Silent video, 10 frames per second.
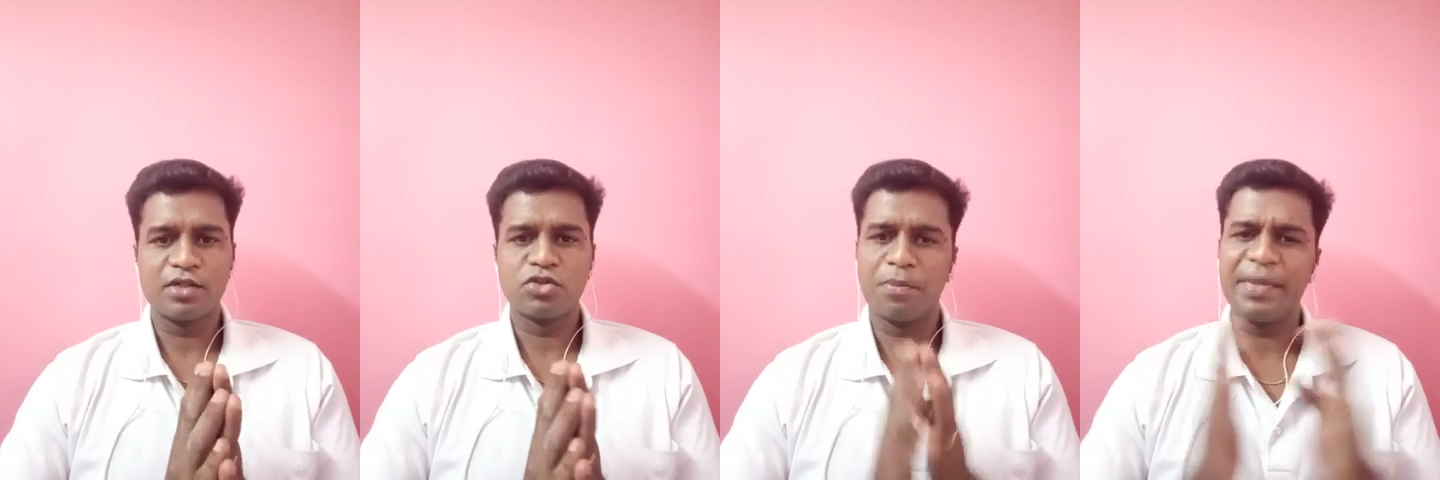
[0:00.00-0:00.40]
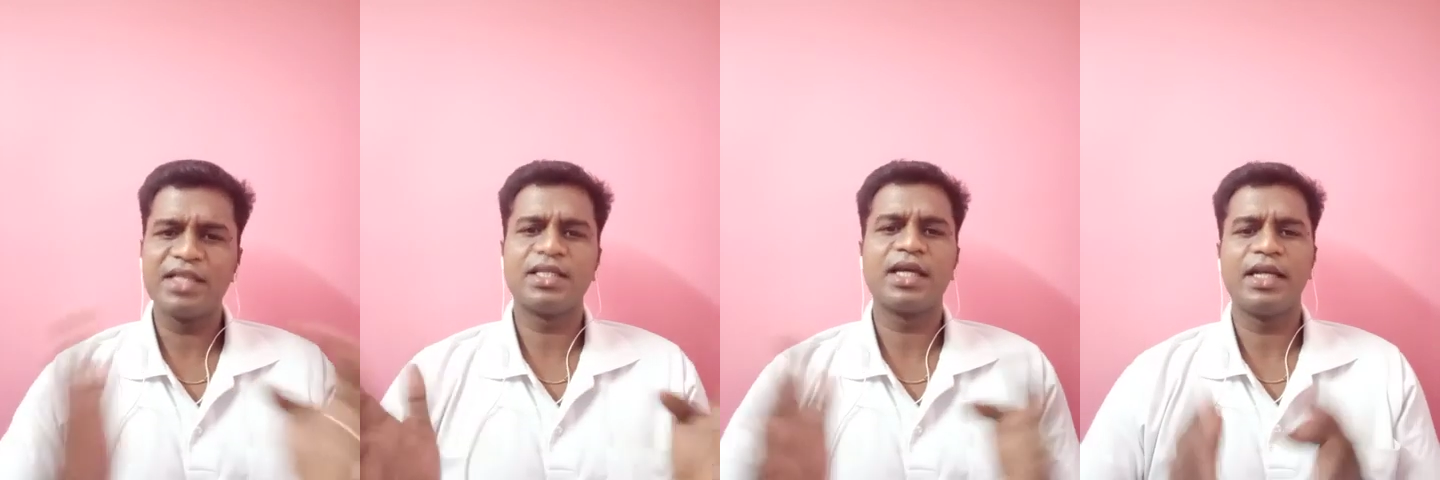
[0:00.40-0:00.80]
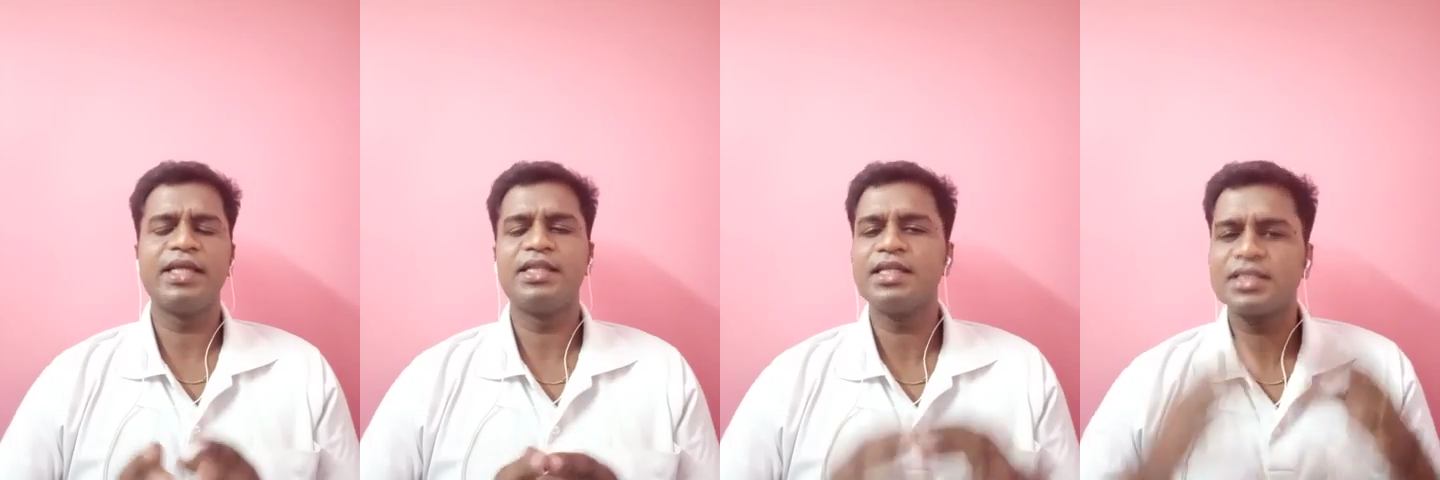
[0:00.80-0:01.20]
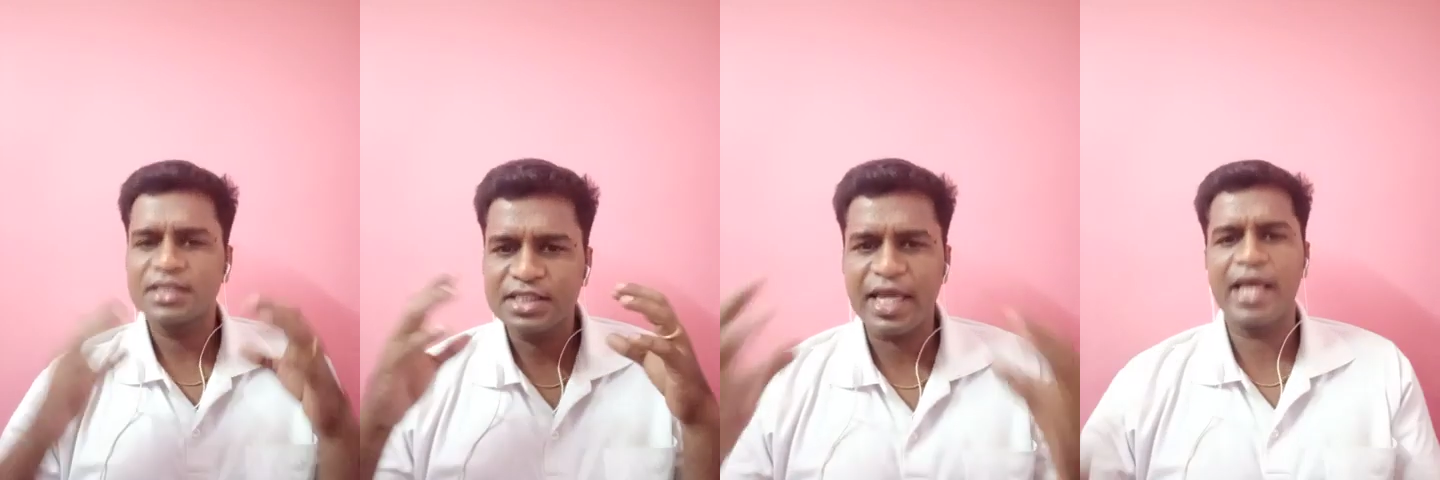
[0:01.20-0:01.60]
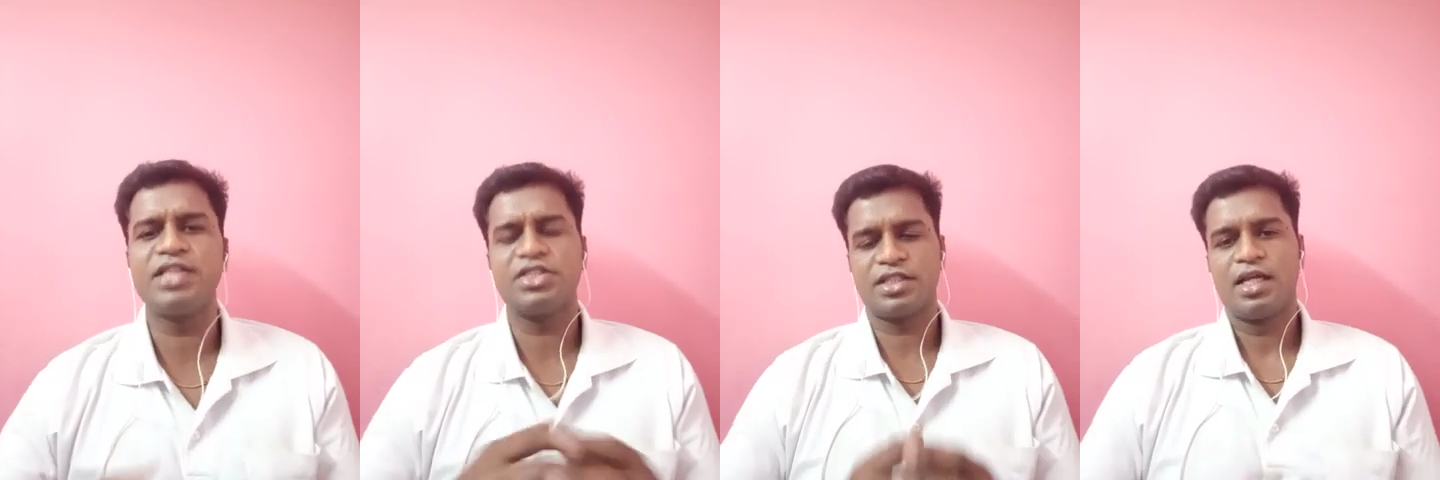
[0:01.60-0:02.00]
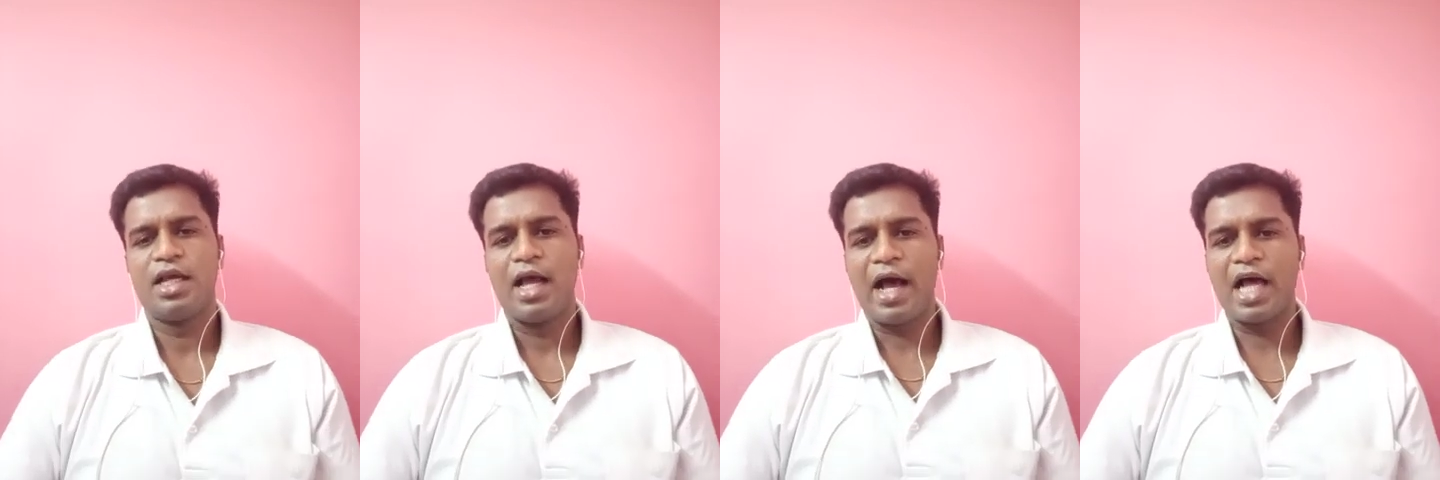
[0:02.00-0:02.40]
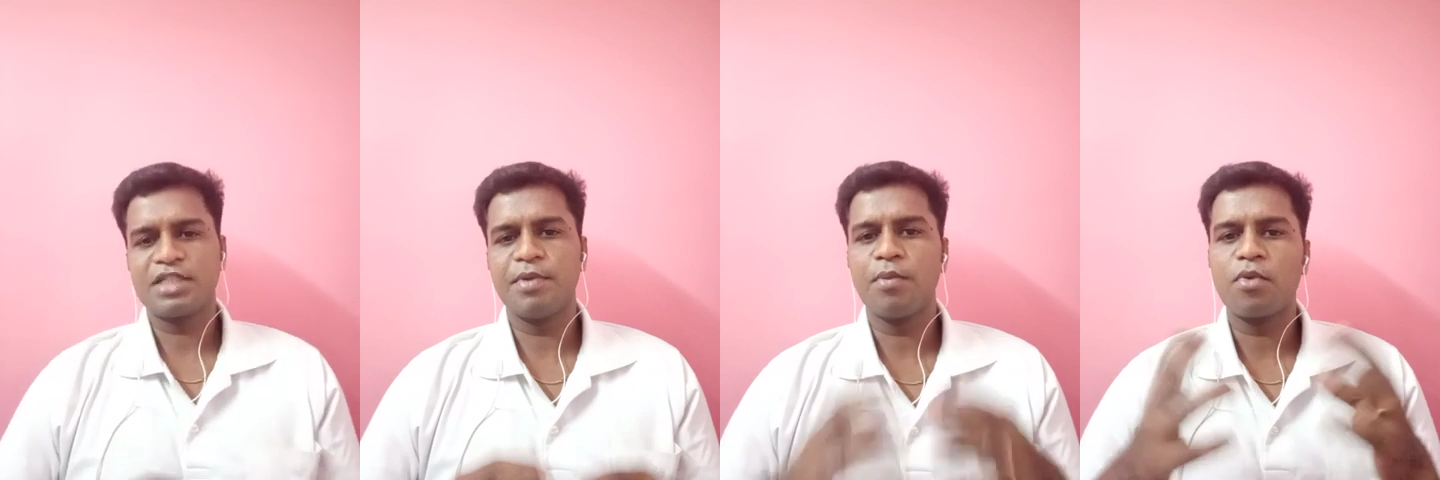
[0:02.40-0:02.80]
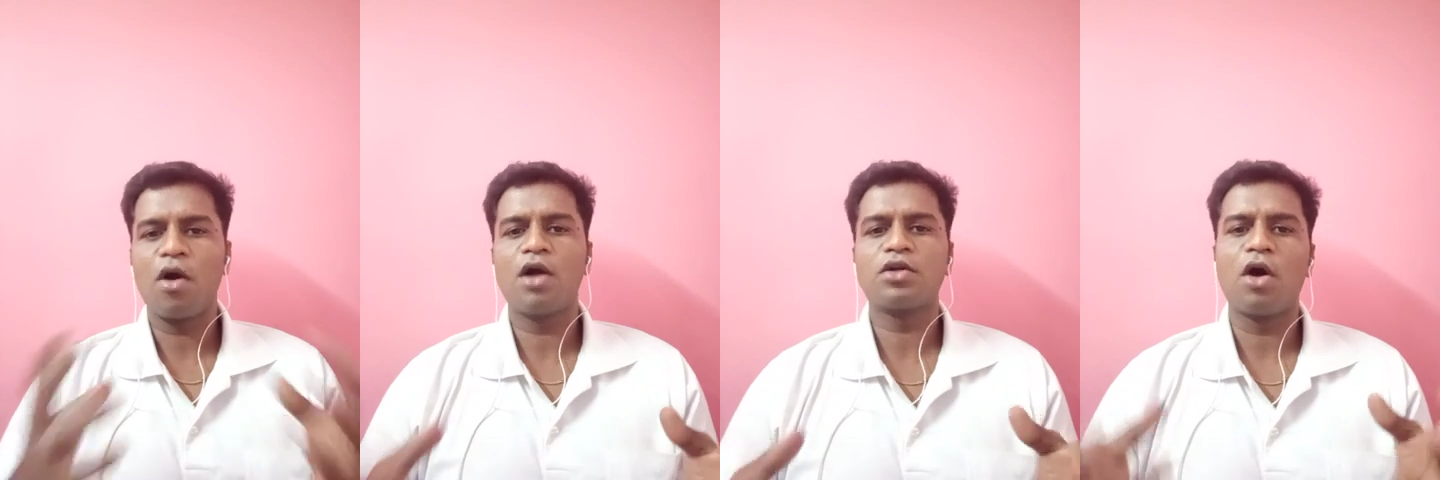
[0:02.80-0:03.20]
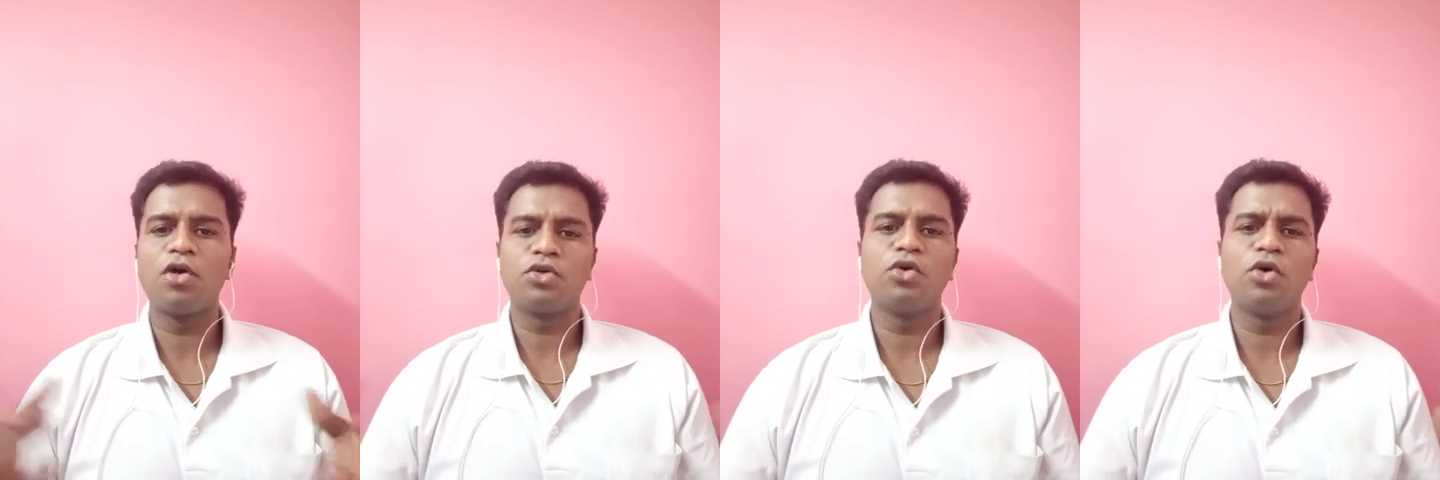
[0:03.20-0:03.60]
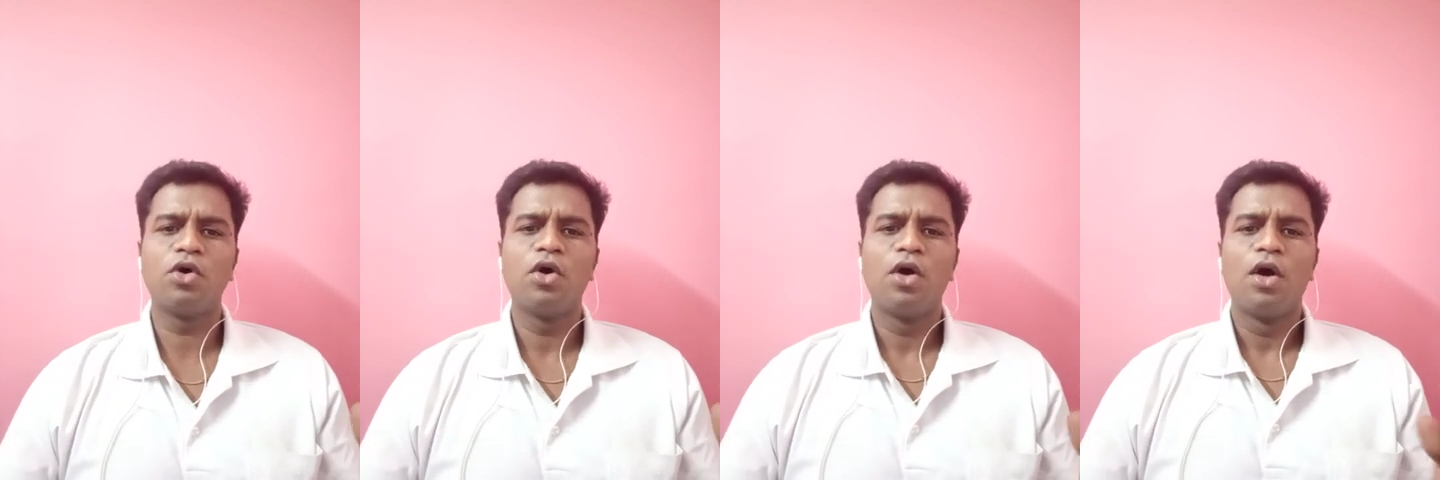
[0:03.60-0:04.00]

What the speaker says: So basically this change has been brought on to